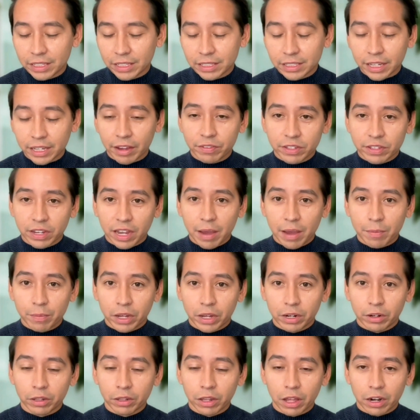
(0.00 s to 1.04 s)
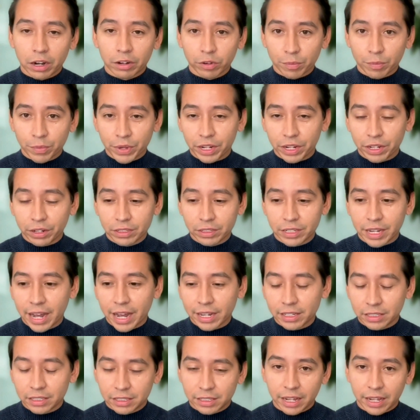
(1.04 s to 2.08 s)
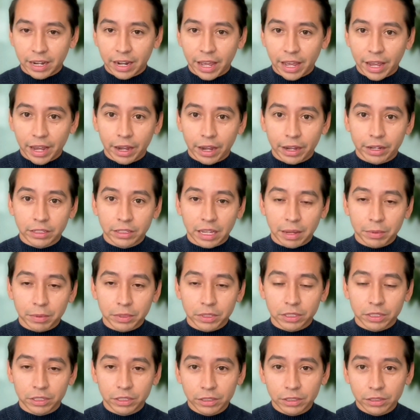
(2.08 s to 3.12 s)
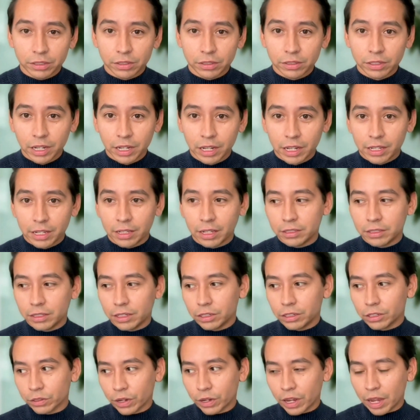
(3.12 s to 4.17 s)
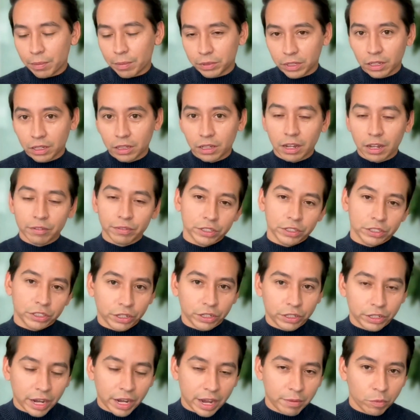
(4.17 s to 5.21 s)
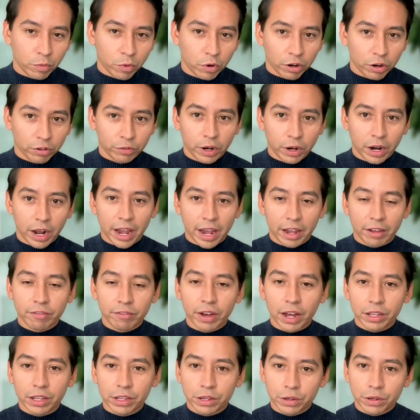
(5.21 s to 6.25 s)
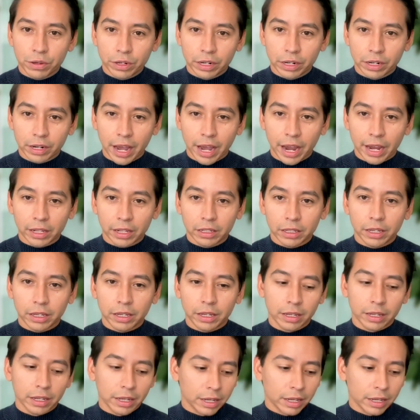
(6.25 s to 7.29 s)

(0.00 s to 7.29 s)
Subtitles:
save time on a lot of remedial tasks that AI is able to do, then teachers are able to leverage their time more for high valued and highly